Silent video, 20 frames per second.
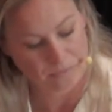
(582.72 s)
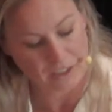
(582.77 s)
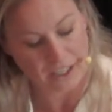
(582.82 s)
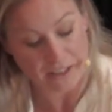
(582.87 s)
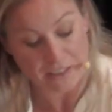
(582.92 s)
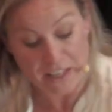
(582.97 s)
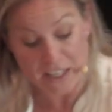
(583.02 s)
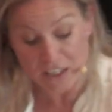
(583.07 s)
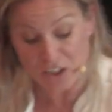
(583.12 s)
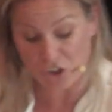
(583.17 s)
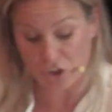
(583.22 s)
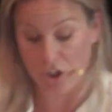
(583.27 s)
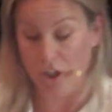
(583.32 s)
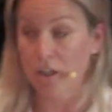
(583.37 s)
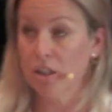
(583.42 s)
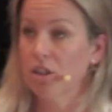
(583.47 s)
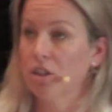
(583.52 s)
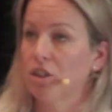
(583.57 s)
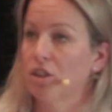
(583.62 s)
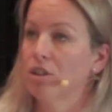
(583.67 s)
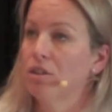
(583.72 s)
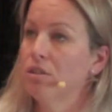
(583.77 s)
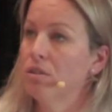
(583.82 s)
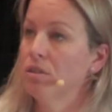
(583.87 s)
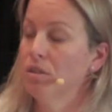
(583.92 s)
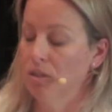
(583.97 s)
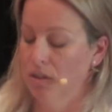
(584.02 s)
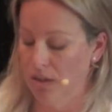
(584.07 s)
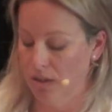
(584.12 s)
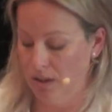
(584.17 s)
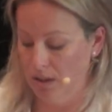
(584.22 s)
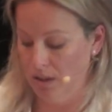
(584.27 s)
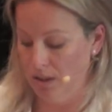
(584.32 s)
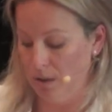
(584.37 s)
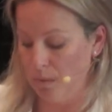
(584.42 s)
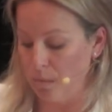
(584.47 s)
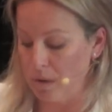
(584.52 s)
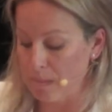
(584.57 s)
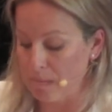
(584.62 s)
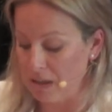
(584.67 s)
In this church,
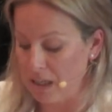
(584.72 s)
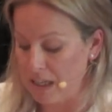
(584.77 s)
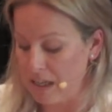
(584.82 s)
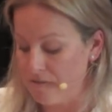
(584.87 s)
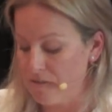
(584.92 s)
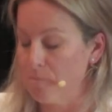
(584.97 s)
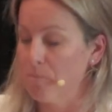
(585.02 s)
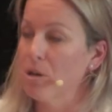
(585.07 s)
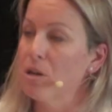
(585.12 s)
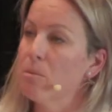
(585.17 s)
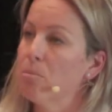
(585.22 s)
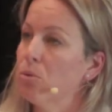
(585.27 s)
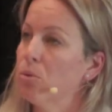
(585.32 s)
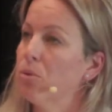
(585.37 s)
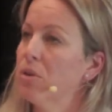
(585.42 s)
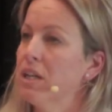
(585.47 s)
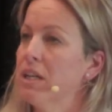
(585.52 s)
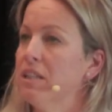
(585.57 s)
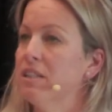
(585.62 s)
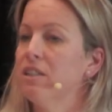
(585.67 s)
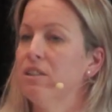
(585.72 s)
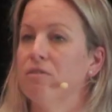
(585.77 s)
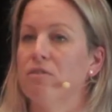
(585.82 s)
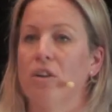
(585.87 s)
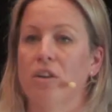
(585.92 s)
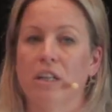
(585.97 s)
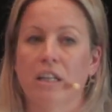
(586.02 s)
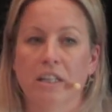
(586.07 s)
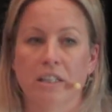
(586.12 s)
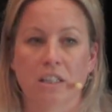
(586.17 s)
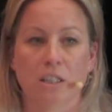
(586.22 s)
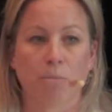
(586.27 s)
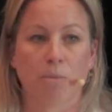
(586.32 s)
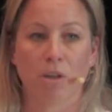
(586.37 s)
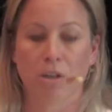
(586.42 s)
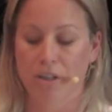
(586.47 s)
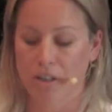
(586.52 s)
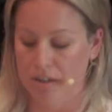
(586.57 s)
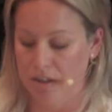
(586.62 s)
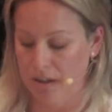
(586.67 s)
we believe the Bible is divinely
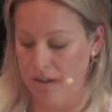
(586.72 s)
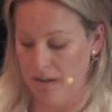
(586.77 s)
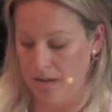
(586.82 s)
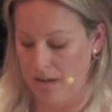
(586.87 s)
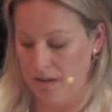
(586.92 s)
inspired.